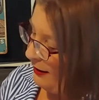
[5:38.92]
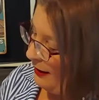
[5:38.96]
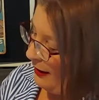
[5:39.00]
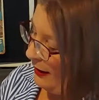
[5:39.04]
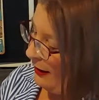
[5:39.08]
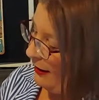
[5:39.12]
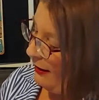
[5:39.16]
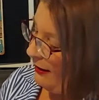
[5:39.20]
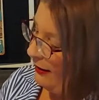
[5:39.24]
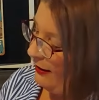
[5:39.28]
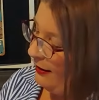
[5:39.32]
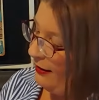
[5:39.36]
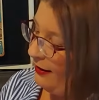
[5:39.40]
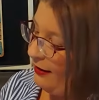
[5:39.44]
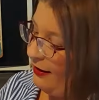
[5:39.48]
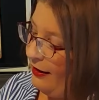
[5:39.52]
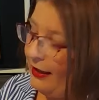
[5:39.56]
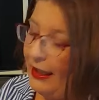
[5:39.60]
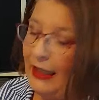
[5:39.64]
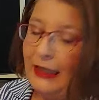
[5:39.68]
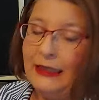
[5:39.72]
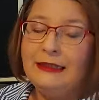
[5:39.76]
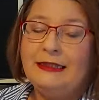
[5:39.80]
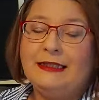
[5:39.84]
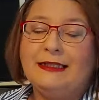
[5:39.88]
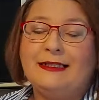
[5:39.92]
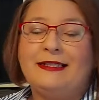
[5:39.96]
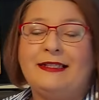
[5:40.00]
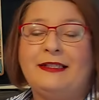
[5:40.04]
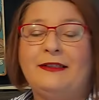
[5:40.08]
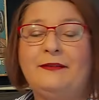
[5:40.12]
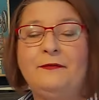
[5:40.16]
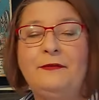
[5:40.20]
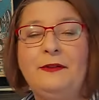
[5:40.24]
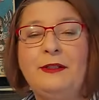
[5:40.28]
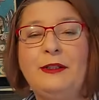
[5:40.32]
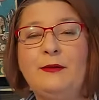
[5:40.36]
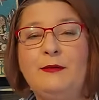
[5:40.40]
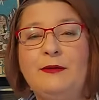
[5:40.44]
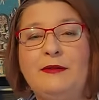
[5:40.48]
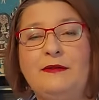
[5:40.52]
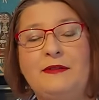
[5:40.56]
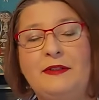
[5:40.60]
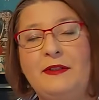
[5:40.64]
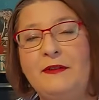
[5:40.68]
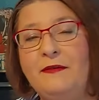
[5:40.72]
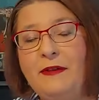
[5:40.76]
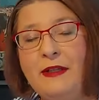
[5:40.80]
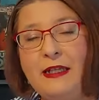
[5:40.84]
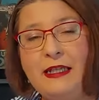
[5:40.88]
I did something with
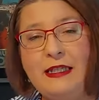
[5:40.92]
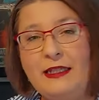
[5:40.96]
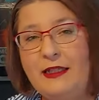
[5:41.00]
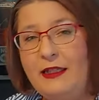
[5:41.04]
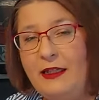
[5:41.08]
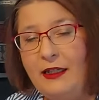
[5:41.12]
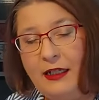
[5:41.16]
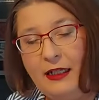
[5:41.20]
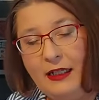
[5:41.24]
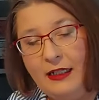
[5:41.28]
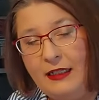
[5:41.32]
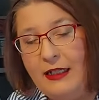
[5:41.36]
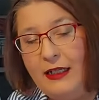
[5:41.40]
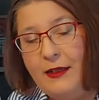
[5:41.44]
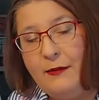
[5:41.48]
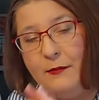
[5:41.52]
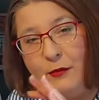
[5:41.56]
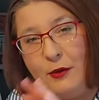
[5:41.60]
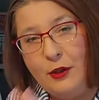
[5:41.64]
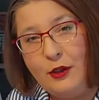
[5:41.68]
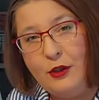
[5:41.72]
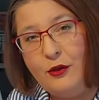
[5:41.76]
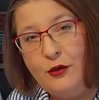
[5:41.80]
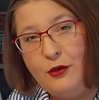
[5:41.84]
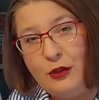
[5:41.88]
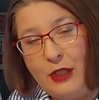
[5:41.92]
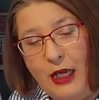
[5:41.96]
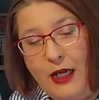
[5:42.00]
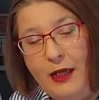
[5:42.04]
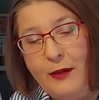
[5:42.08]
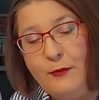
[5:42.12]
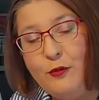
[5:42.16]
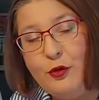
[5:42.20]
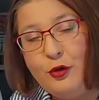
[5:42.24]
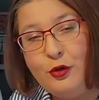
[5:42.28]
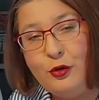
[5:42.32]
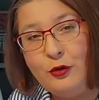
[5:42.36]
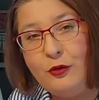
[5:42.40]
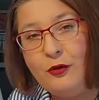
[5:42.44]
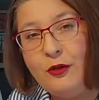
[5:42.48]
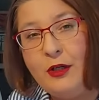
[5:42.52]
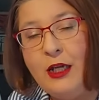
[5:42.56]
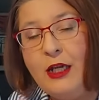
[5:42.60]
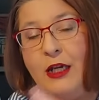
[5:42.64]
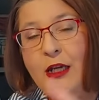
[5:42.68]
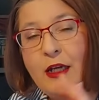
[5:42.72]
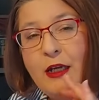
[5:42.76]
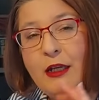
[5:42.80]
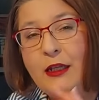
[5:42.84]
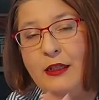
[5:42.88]
the facing, and I'm sure
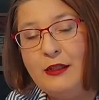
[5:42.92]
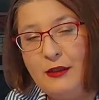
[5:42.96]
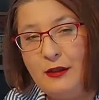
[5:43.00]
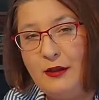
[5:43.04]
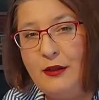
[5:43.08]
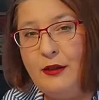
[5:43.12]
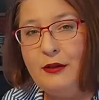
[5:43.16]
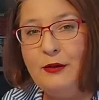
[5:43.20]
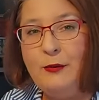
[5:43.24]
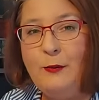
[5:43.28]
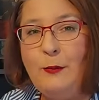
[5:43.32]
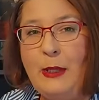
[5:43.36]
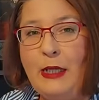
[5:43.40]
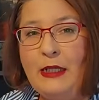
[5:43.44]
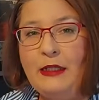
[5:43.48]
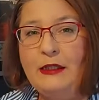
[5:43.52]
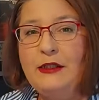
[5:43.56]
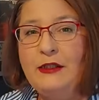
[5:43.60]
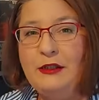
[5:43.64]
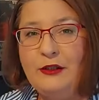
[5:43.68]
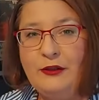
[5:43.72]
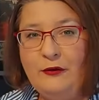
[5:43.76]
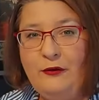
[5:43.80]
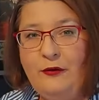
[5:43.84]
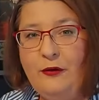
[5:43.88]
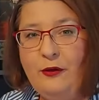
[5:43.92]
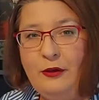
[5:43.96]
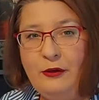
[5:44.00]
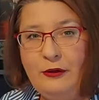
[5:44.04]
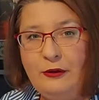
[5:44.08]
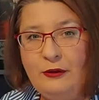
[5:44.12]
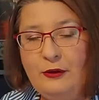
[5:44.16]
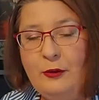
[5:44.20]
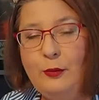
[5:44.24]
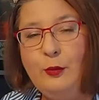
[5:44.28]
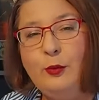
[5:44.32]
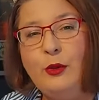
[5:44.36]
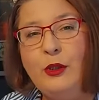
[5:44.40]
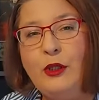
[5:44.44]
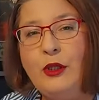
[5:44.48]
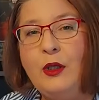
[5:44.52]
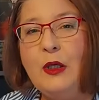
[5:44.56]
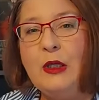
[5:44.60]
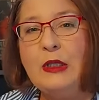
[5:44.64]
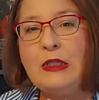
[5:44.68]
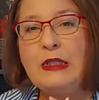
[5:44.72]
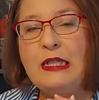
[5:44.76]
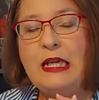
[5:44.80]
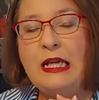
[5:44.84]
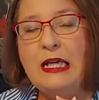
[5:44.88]
it's not pattern fault,
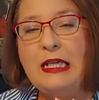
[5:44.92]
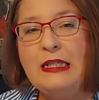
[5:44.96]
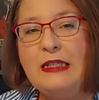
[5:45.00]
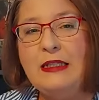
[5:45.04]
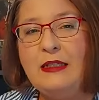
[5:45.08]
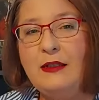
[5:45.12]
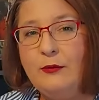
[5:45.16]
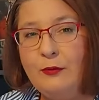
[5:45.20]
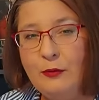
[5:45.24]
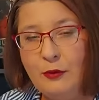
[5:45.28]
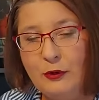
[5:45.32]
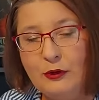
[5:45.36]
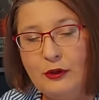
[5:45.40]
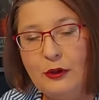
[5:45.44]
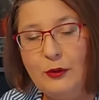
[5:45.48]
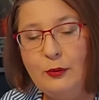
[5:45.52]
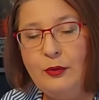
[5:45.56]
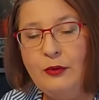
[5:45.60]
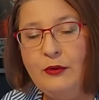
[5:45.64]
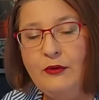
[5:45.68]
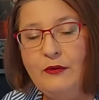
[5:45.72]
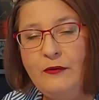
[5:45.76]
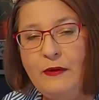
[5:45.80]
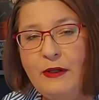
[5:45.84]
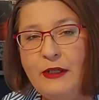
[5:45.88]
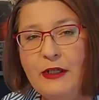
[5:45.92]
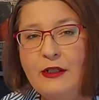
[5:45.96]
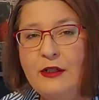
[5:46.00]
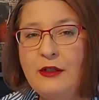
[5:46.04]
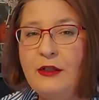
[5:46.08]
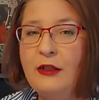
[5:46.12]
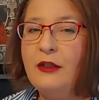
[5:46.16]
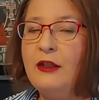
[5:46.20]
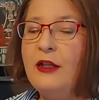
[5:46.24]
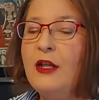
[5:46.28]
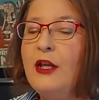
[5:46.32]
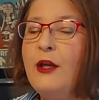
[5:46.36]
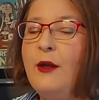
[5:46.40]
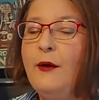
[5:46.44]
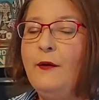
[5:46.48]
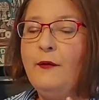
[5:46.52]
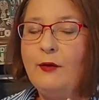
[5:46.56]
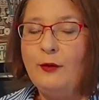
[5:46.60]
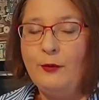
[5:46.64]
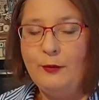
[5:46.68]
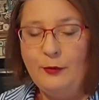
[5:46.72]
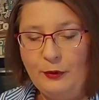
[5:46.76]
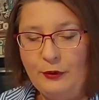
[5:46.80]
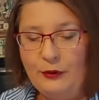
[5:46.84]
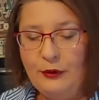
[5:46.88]
because I seen multiple versions
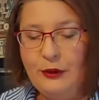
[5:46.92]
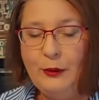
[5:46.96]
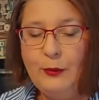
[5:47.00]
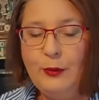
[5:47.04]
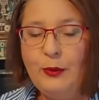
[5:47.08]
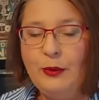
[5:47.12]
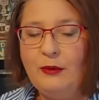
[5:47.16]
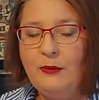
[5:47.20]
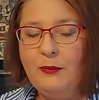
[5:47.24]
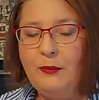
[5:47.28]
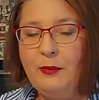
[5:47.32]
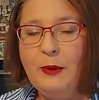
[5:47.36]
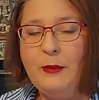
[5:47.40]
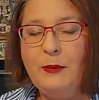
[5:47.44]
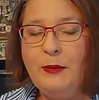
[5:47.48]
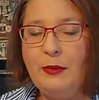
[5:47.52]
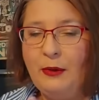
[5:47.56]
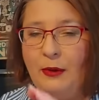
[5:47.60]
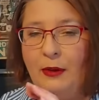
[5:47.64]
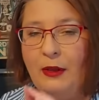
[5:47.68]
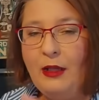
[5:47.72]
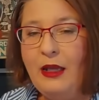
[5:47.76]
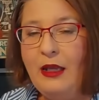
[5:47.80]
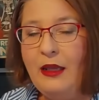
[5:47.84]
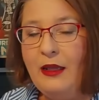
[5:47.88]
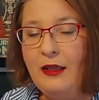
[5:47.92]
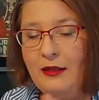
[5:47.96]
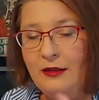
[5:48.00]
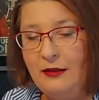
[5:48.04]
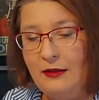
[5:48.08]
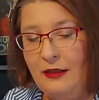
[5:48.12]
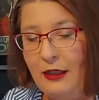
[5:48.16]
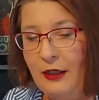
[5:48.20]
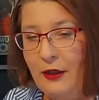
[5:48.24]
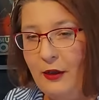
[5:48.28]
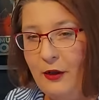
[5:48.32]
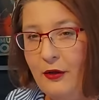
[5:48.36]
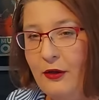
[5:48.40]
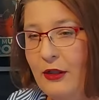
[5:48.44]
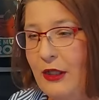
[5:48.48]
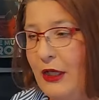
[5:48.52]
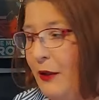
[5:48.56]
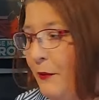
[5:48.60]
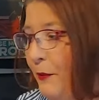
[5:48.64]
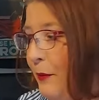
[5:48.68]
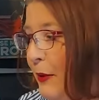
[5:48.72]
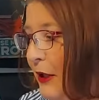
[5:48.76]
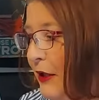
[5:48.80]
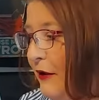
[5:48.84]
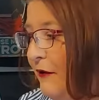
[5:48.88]
from multiple people. They all are
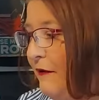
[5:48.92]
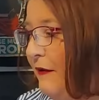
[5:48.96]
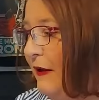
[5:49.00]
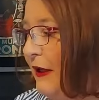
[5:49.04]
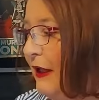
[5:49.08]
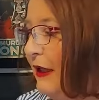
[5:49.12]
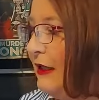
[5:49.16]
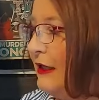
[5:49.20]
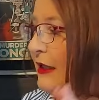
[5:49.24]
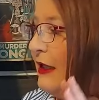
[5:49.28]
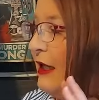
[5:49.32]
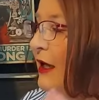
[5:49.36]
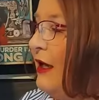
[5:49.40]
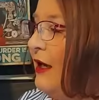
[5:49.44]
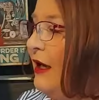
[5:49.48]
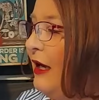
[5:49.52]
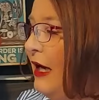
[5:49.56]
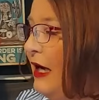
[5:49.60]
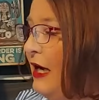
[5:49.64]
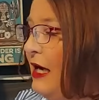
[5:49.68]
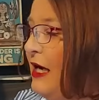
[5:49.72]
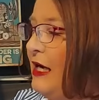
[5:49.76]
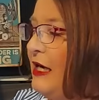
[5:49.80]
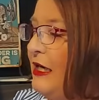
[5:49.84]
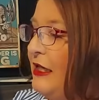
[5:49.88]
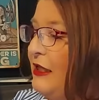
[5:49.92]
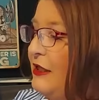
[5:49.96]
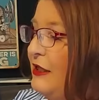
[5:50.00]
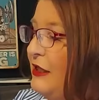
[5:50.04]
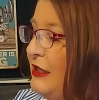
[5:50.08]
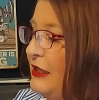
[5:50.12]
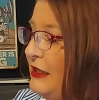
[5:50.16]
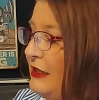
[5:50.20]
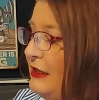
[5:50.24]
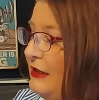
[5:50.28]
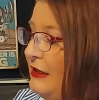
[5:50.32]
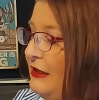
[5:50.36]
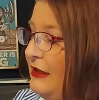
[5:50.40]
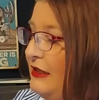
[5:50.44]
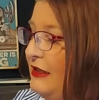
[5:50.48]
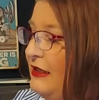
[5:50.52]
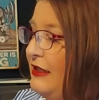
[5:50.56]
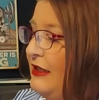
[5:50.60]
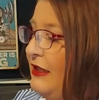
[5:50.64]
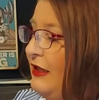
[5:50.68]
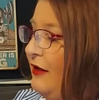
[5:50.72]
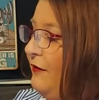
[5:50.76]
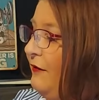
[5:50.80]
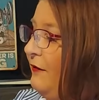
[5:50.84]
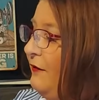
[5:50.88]
perfect. I just did
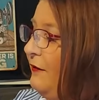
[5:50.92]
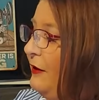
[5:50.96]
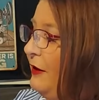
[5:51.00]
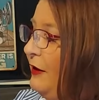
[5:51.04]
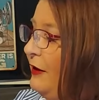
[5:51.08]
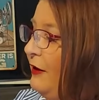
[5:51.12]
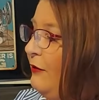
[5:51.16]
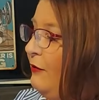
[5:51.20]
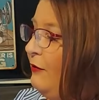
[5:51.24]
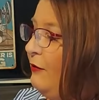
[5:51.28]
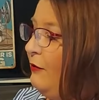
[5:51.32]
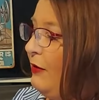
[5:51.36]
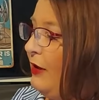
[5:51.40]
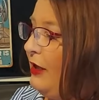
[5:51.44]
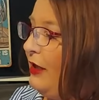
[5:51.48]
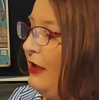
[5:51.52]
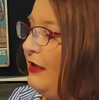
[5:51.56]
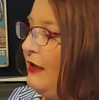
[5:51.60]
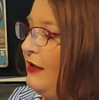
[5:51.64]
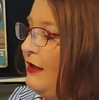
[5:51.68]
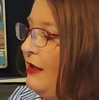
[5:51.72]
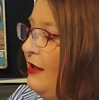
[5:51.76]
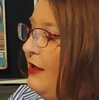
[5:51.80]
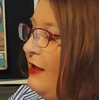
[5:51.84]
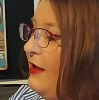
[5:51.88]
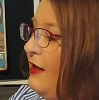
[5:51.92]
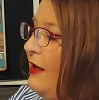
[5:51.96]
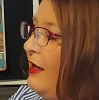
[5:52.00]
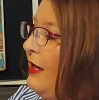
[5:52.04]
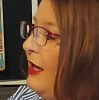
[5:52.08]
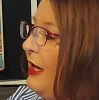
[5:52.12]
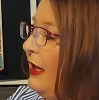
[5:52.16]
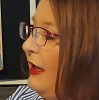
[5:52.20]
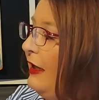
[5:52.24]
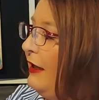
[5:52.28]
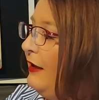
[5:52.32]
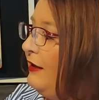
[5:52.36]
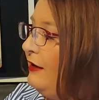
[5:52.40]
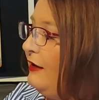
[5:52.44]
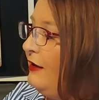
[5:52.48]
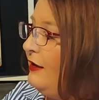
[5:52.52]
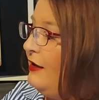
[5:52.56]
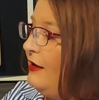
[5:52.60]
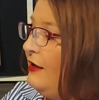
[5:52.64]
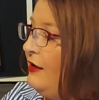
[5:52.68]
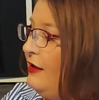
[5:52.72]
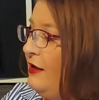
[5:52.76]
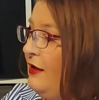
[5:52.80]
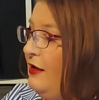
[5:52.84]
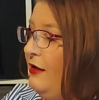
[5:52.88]
something when I
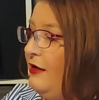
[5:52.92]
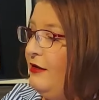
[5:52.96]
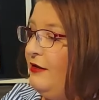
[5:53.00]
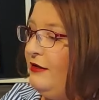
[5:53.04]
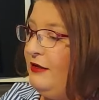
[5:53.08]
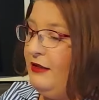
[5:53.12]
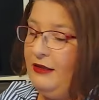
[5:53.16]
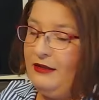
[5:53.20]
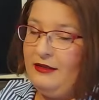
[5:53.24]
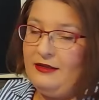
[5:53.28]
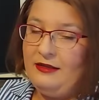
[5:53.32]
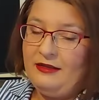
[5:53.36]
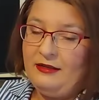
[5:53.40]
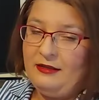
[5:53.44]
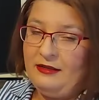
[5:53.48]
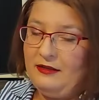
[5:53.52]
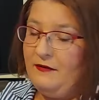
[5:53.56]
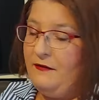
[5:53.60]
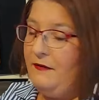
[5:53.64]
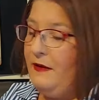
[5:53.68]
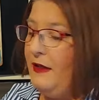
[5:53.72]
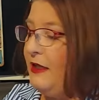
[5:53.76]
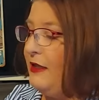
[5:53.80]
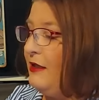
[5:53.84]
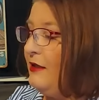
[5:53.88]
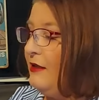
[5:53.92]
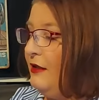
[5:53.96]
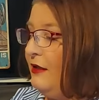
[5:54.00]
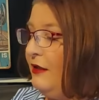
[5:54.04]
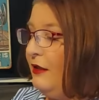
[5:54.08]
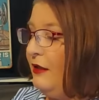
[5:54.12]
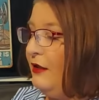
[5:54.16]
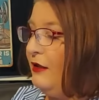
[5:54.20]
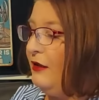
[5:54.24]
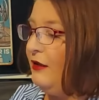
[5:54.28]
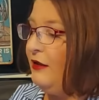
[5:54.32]
did the facing.